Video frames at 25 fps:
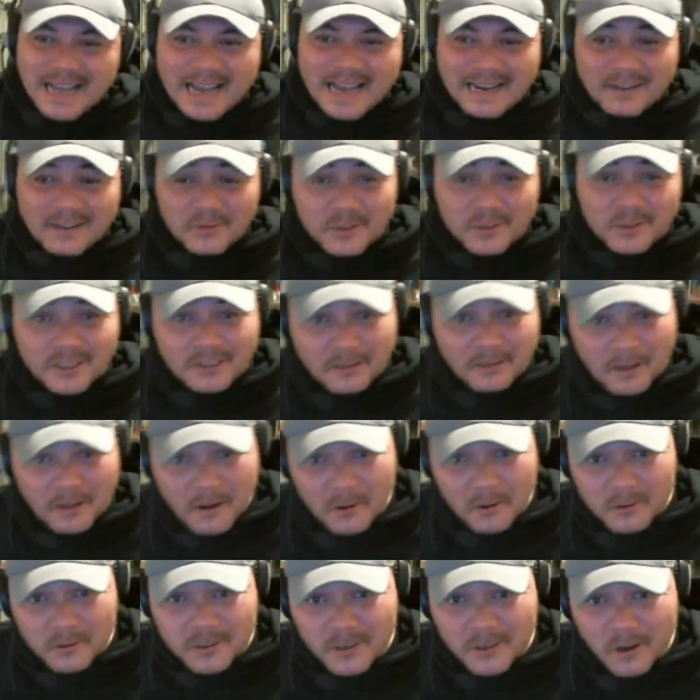God, I
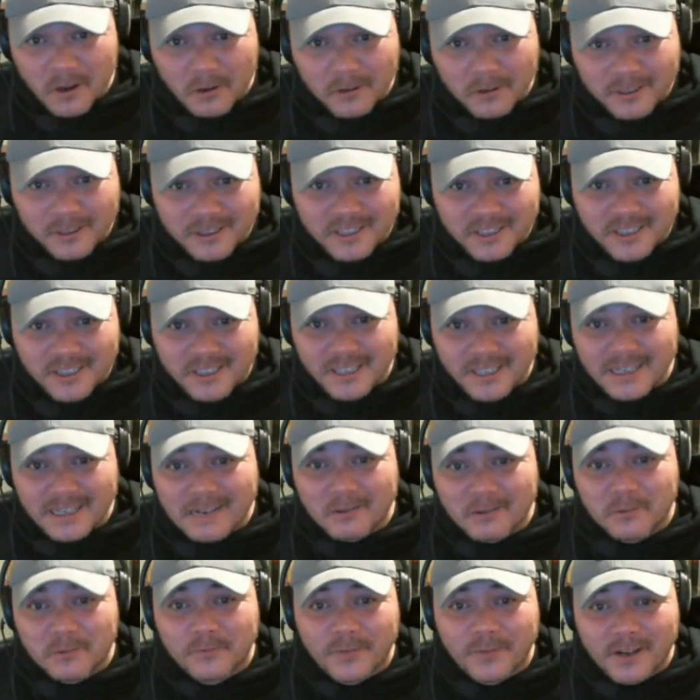was close. Holy
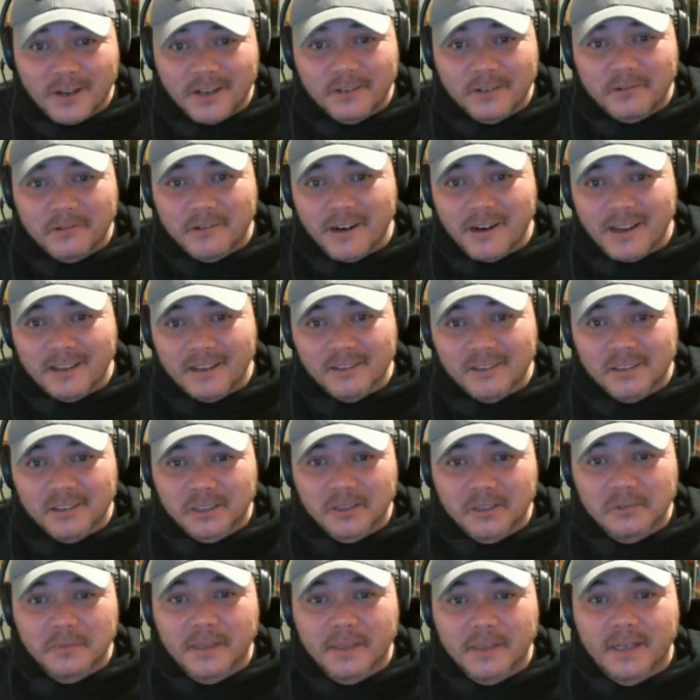shit, I was fucking
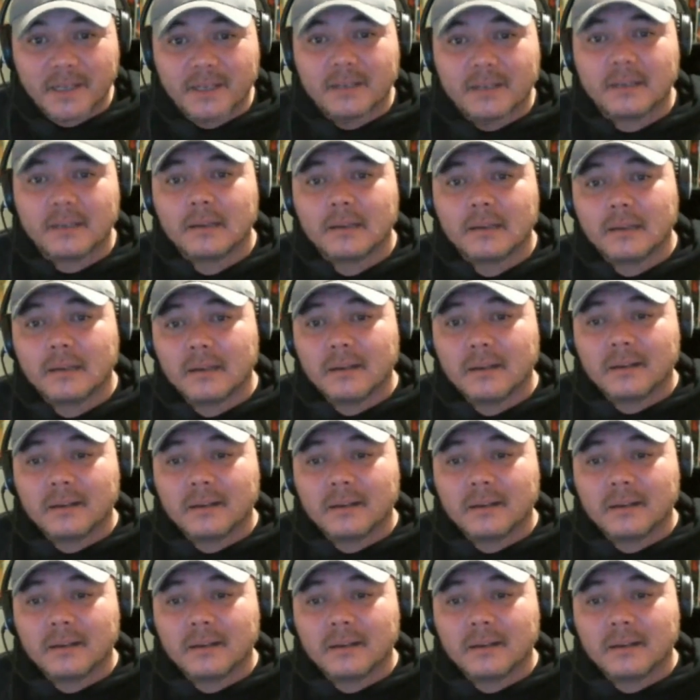around too, man.